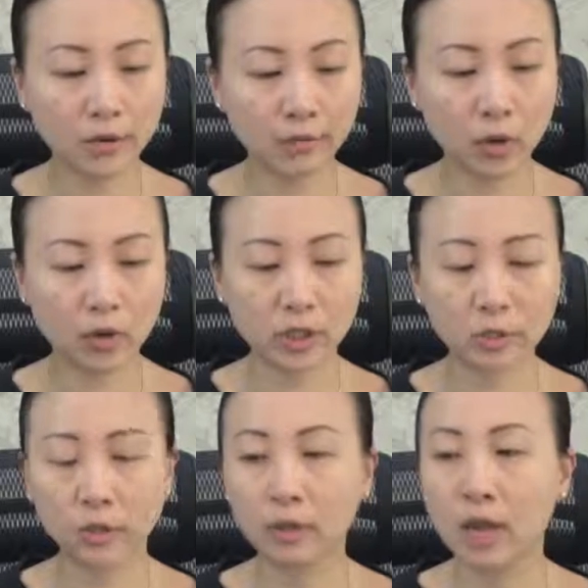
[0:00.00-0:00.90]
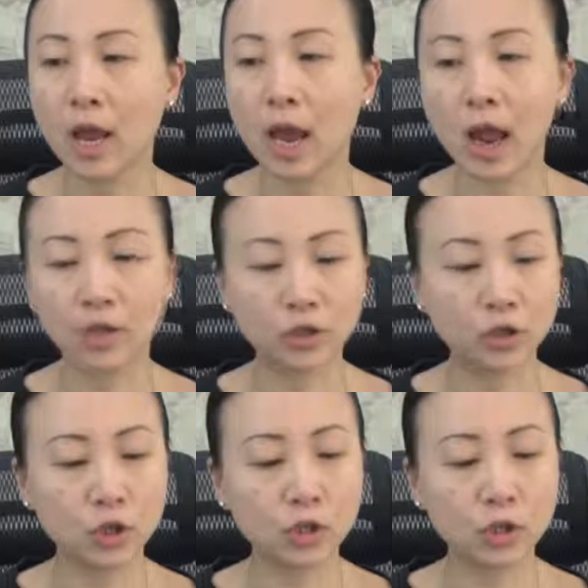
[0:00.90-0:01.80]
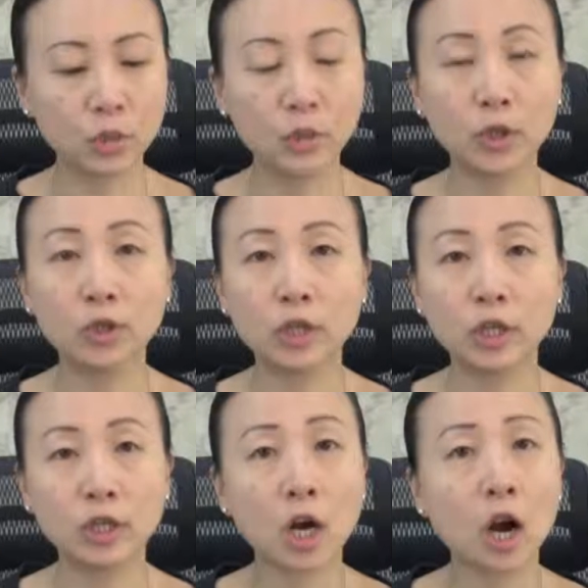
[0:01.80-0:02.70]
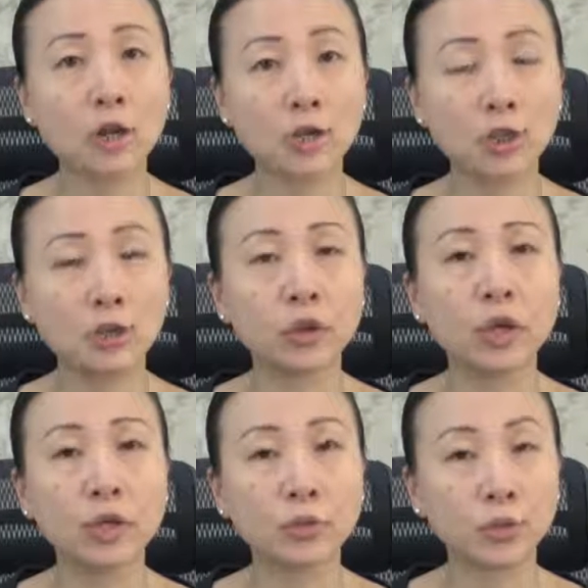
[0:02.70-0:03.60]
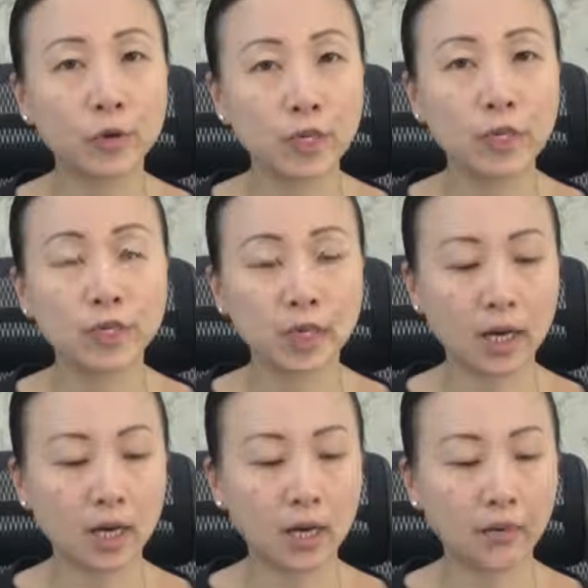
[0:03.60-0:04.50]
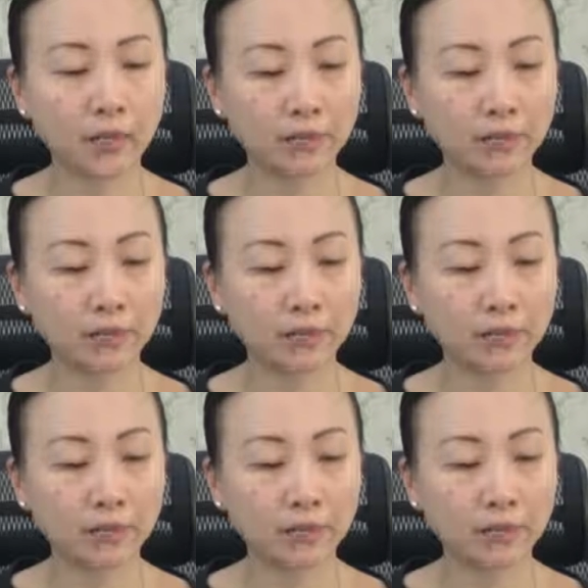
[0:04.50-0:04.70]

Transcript: if possible, as journals will usually charge you to print in color.